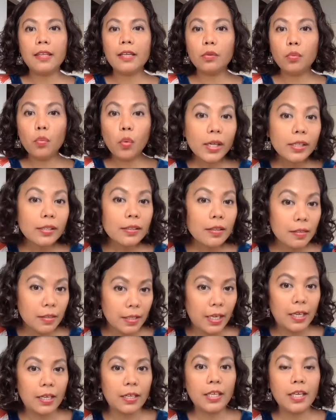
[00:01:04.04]
that one
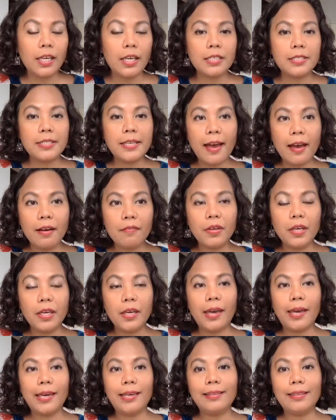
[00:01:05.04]
thing is
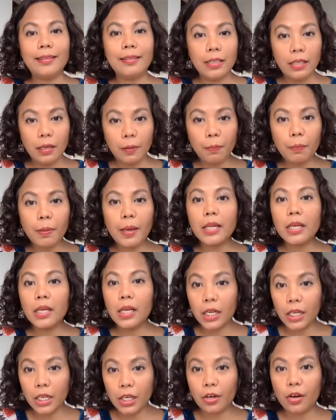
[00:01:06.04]
having a deep and
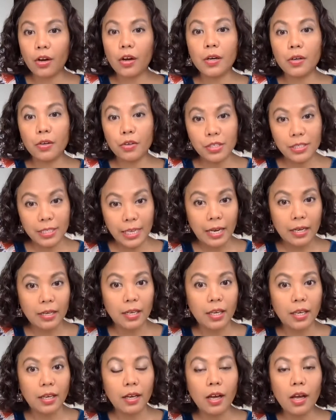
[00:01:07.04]
clear
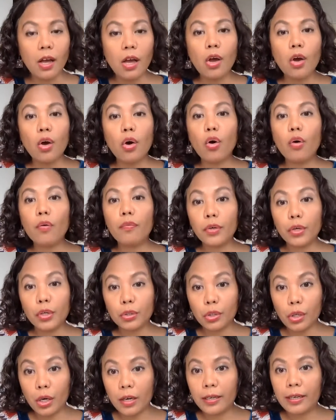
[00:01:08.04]
understanding of your
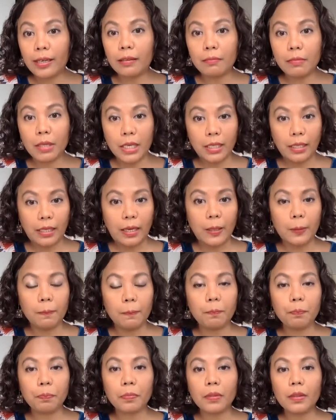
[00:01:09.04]
target market.
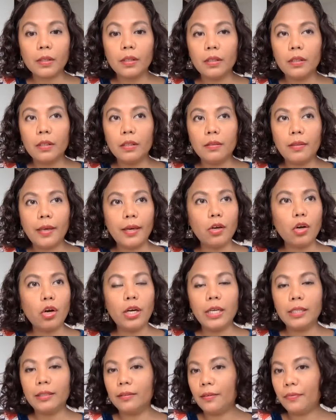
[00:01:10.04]
They
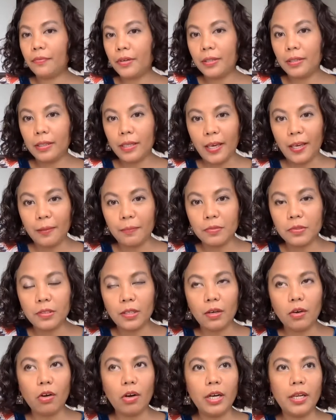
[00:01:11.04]
call it different names.
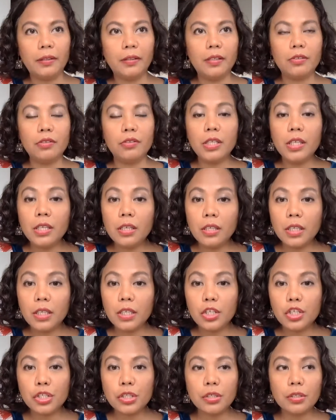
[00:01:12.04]
They call it a
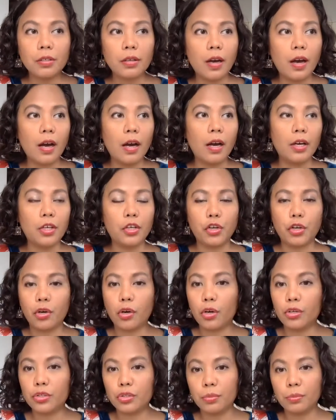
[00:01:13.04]
niche, your
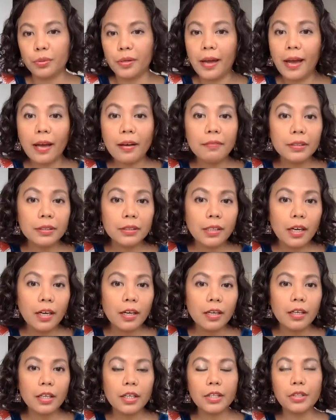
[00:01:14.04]
customer
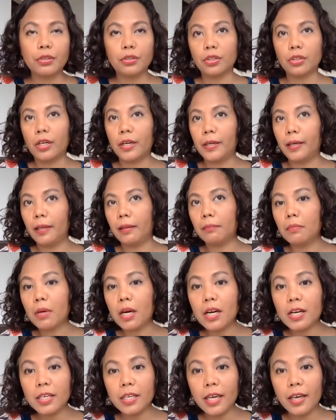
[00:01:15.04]
avatar, your target
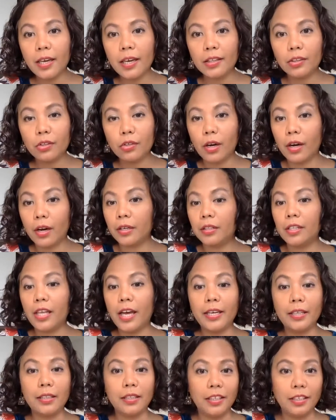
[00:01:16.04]
market, your
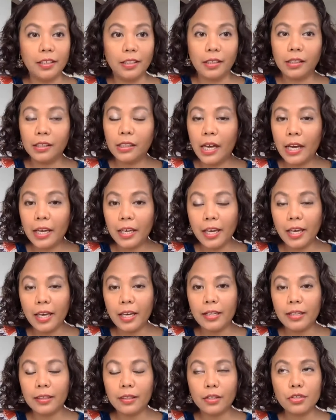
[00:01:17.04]
ideal
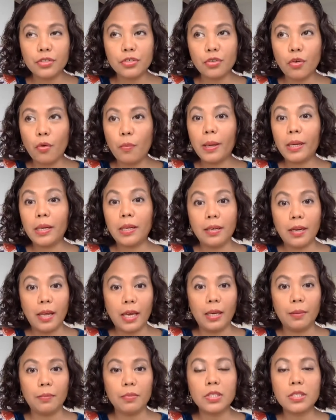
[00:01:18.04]
client. There's so many
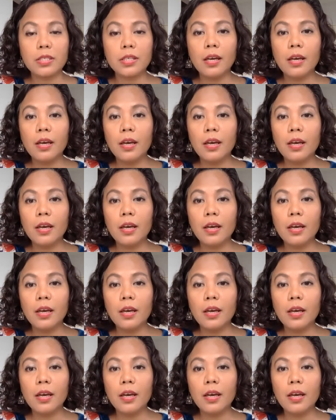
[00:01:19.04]
names